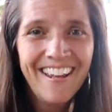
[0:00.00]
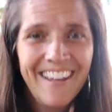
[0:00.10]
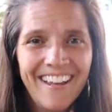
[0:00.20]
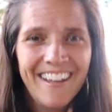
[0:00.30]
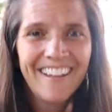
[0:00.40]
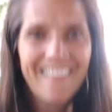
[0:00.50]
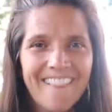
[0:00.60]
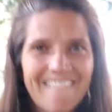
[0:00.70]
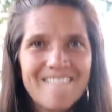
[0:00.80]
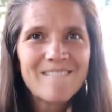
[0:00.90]
a lot of things that
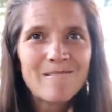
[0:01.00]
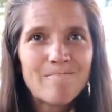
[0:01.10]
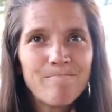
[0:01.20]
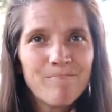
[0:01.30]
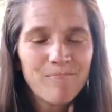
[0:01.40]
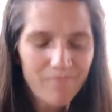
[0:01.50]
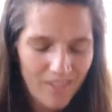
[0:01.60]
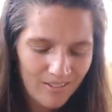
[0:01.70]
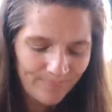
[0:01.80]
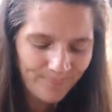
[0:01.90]
took me a lot of years to
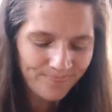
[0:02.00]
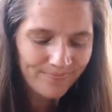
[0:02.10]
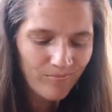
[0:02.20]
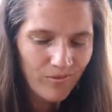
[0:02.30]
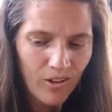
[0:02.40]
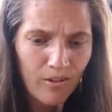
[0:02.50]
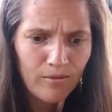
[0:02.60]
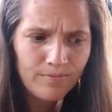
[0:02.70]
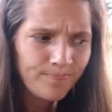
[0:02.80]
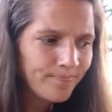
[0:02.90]
have to figure, try to
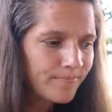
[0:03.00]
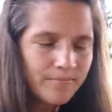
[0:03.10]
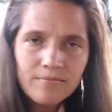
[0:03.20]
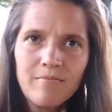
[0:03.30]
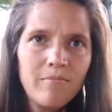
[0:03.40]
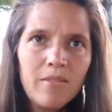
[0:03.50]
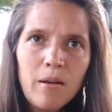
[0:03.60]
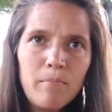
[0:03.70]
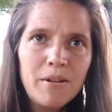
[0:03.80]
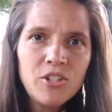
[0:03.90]
figure out, and I still
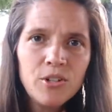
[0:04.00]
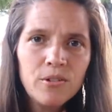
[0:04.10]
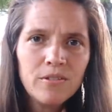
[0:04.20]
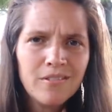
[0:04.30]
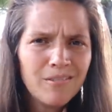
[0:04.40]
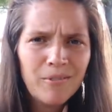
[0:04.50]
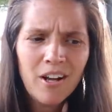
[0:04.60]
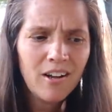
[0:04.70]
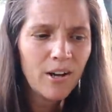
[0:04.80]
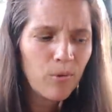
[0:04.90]
have me to too. work on. You we know, all
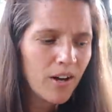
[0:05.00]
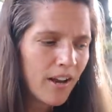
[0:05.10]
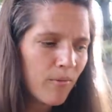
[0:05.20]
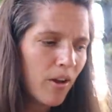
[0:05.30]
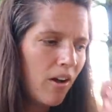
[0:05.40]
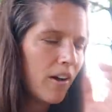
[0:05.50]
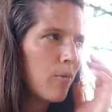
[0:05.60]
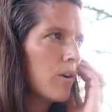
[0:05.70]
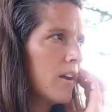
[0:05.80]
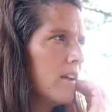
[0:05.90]
got to work on it. We all got to
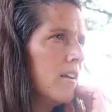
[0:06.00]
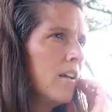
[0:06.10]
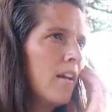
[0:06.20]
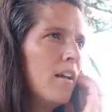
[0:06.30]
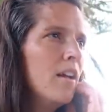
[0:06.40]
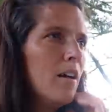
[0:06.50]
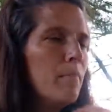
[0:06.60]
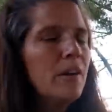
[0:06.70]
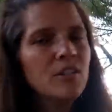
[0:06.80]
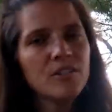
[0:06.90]
work mm -hmm. on it. Mm-hmm.
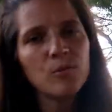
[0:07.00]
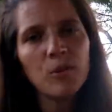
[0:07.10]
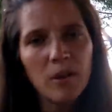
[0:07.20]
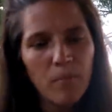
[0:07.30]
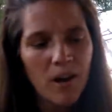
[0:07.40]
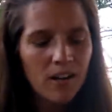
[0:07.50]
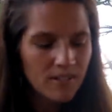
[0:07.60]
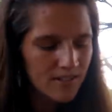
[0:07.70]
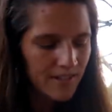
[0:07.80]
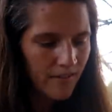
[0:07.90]
Marriage is a work in
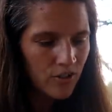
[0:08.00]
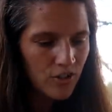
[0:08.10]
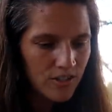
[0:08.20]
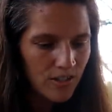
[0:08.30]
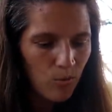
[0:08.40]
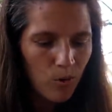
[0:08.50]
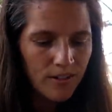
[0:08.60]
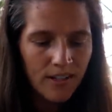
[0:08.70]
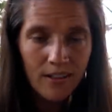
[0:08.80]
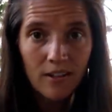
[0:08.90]
progress. It's never just a one
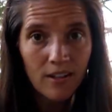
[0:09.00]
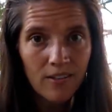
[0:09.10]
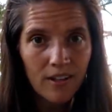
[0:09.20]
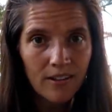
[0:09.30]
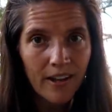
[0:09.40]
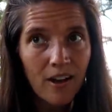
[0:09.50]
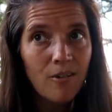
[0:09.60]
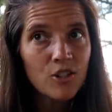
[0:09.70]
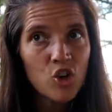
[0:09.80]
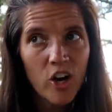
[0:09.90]
day thing. Mm -mm. Like, oh,
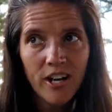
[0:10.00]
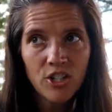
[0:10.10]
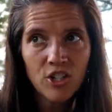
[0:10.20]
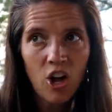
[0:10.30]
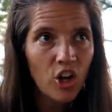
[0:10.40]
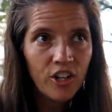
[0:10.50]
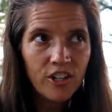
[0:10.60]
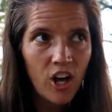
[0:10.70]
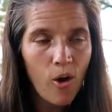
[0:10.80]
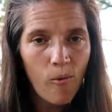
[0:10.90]
it's great. It's all good
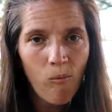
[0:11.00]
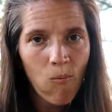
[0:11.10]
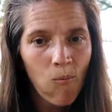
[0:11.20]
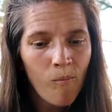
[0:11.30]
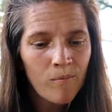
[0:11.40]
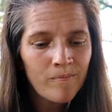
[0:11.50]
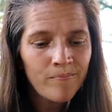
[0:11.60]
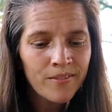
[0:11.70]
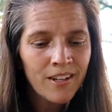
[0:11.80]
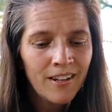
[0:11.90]
to go. That's for
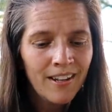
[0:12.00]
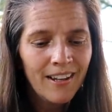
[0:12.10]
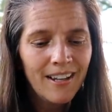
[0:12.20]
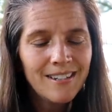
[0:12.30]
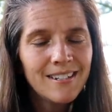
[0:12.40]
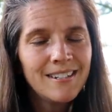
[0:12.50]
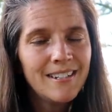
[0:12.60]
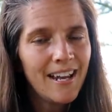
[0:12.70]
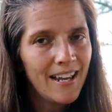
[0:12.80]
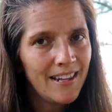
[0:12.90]
sure. It's a
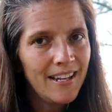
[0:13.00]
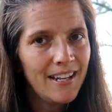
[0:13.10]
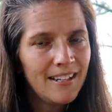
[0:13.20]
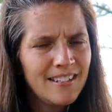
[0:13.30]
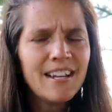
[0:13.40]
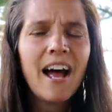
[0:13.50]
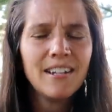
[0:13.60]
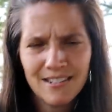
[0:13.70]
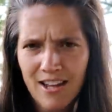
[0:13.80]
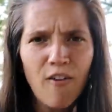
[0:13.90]
daily die to
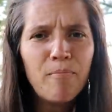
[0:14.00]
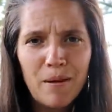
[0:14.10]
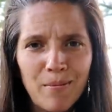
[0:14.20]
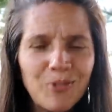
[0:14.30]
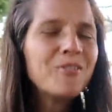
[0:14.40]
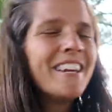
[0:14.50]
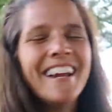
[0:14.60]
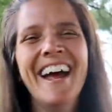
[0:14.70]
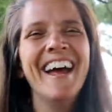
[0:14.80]
self, people. No, i was just kidding.